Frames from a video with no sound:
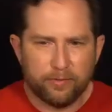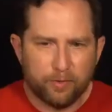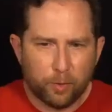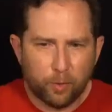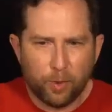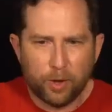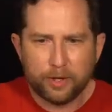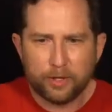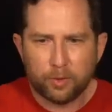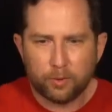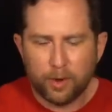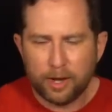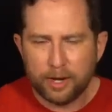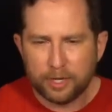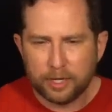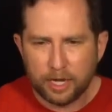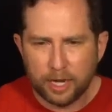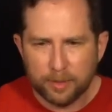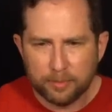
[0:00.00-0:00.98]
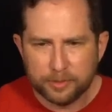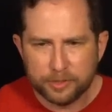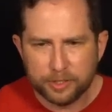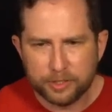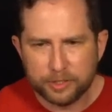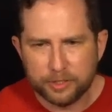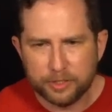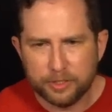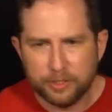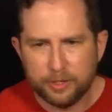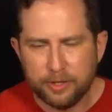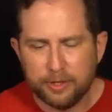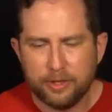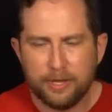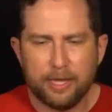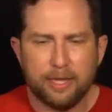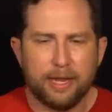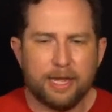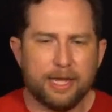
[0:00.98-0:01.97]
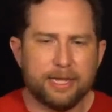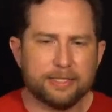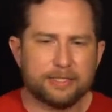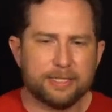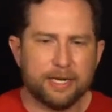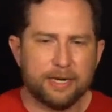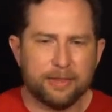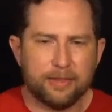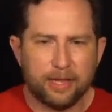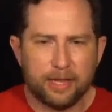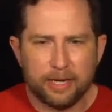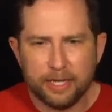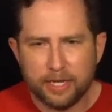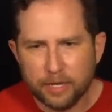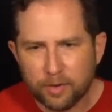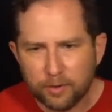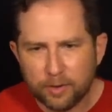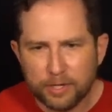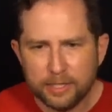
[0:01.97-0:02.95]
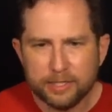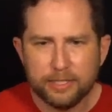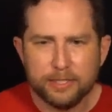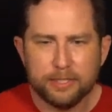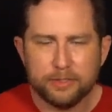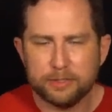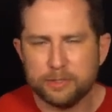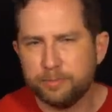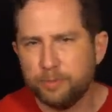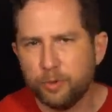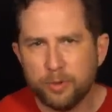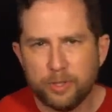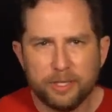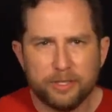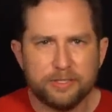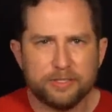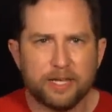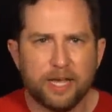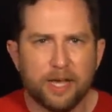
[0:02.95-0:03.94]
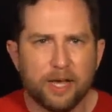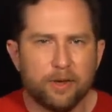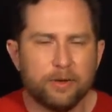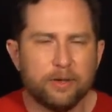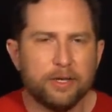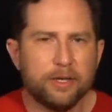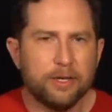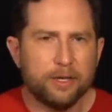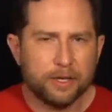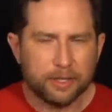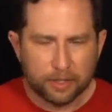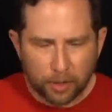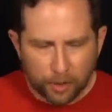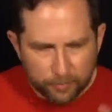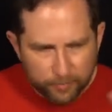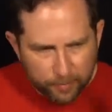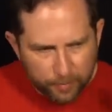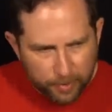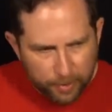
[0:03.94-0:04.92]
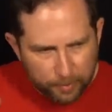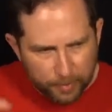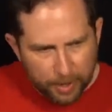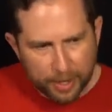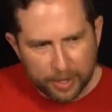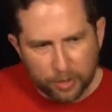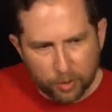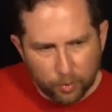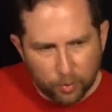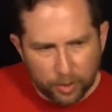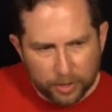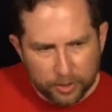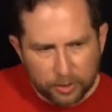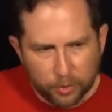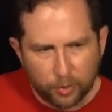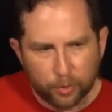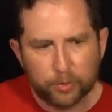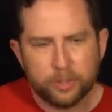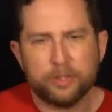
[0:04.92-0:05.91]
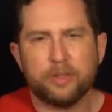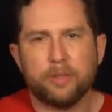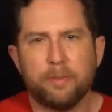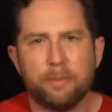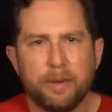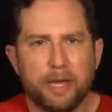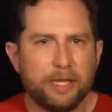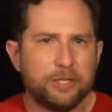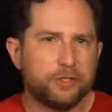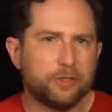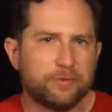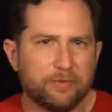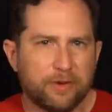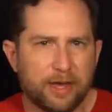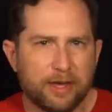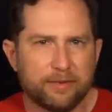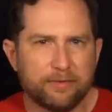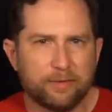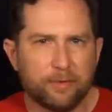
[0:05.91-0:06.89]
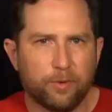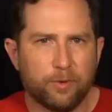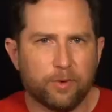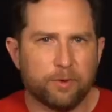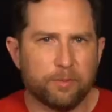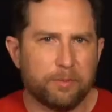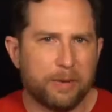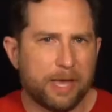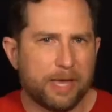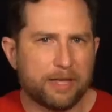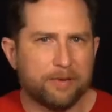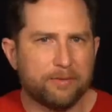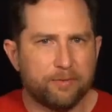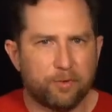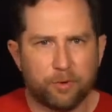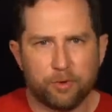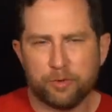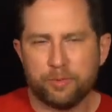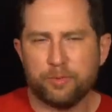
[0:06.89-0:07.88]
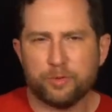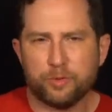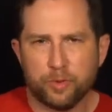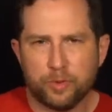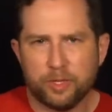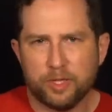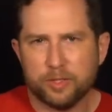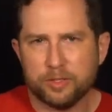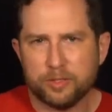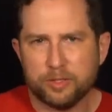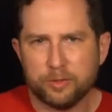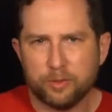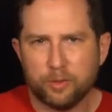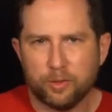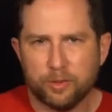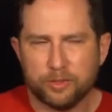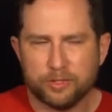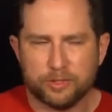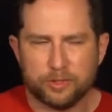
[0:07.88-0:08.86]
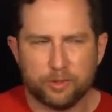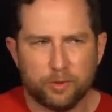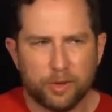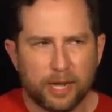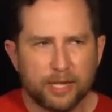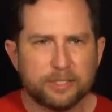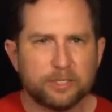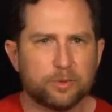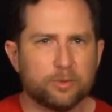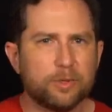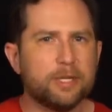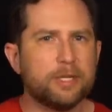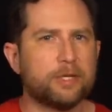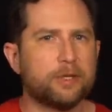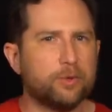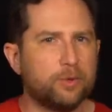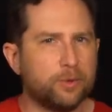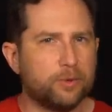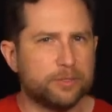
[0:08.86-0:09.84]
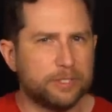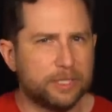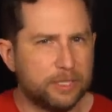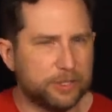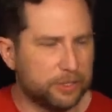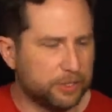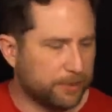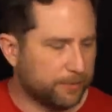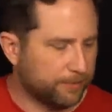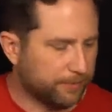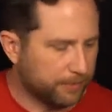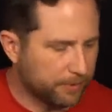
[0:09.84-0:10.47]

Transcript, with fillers: If you're wanting to write a composition that has kind of that eerie, spooky sound, go from the minor one chord to the major five chord, back and forth between those two chords. It creates a really cool tension.